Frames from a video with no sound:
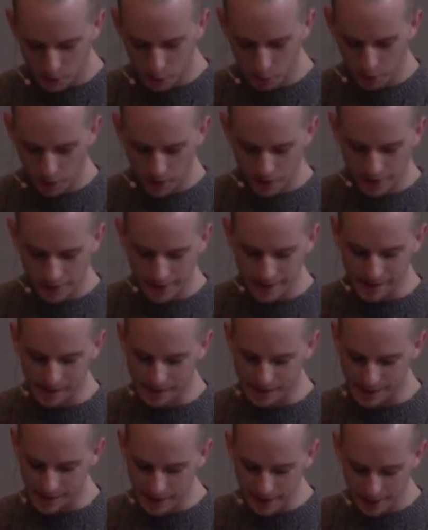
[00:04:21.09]
words,
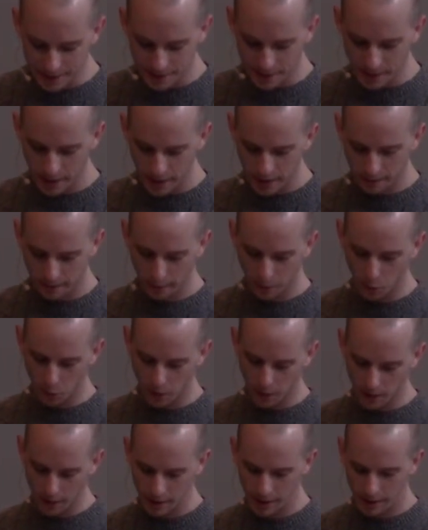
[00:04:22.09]
since
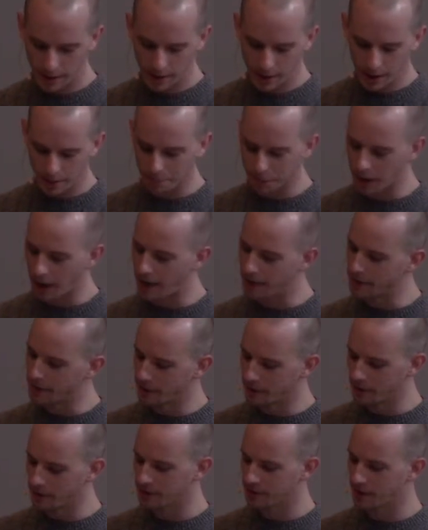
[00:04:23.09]
therefore, imply that
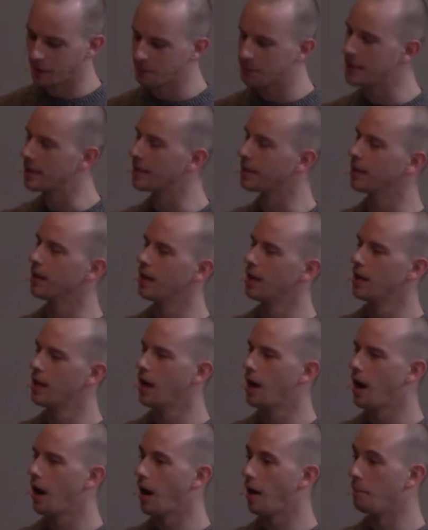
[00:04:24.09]
there's something
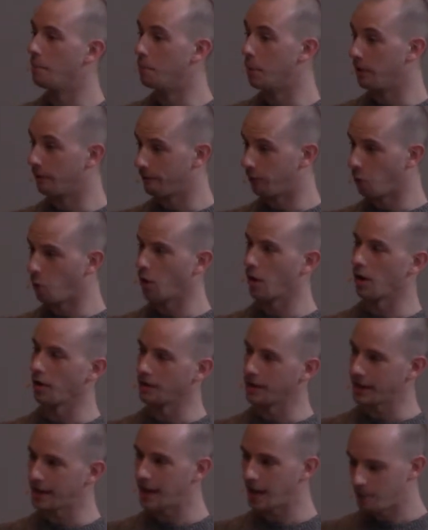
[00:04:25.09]
before
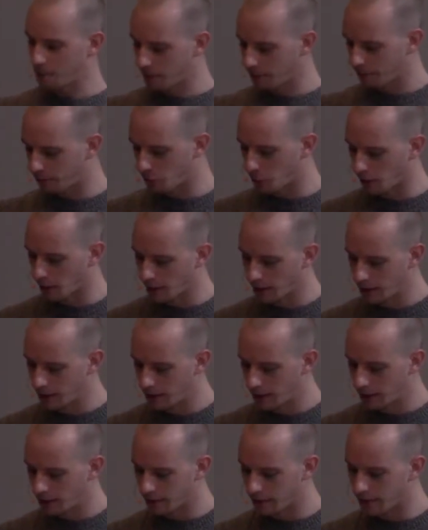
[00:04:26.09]
that came before
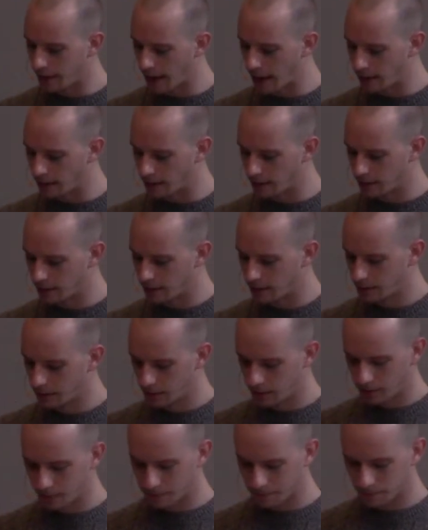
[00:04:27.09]
that
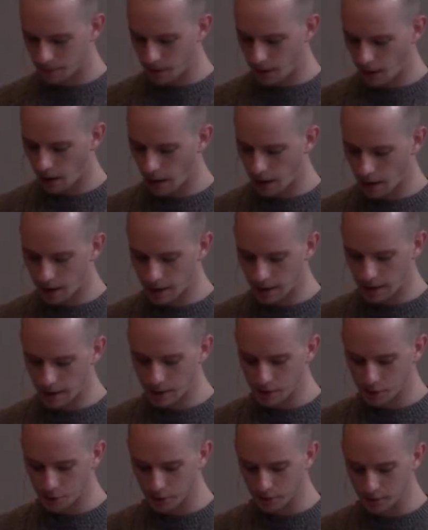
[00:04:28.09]
uh,
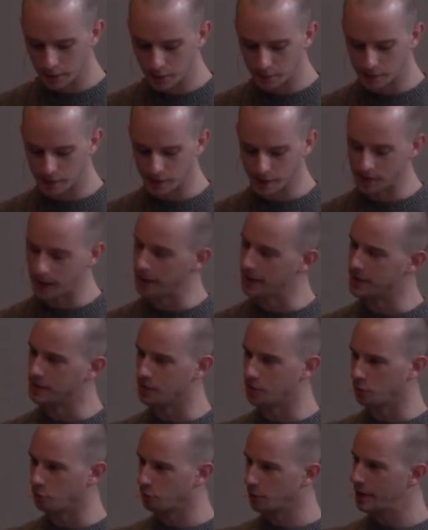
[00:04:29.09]
introduces that is
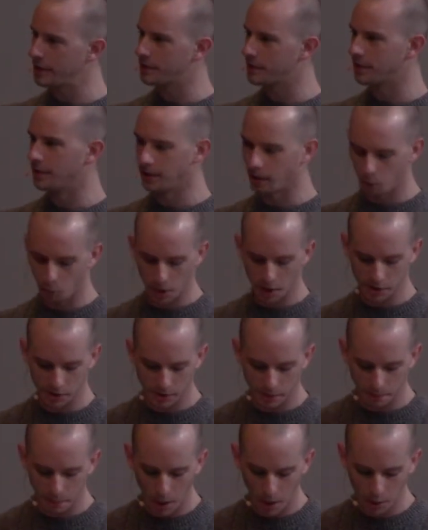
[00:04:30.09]
the reason that we're
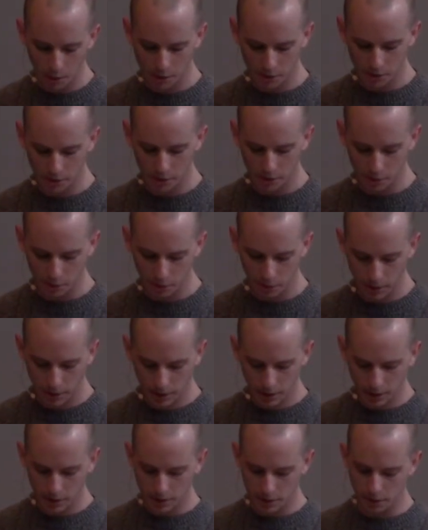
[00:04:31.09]
supposed to
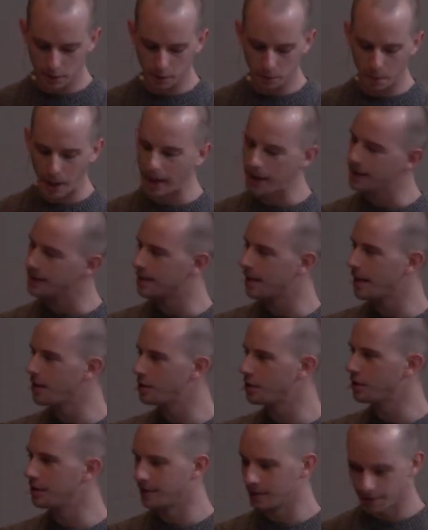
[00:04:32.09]
to pay
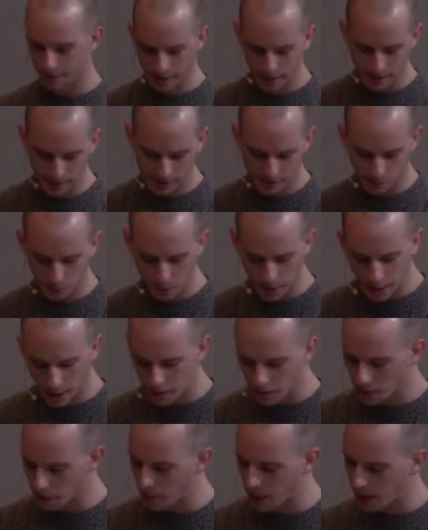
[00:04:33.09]
attention to this so we got
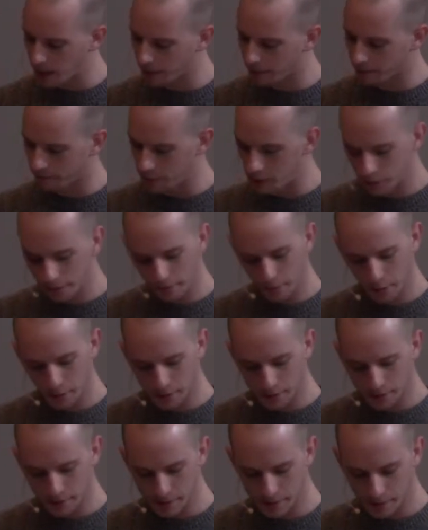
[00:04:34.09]
to go back a few
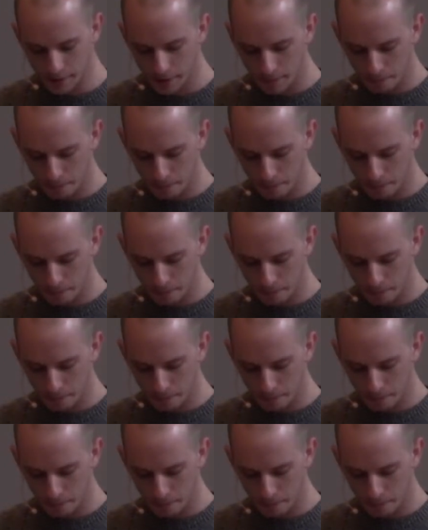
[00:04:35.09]
verses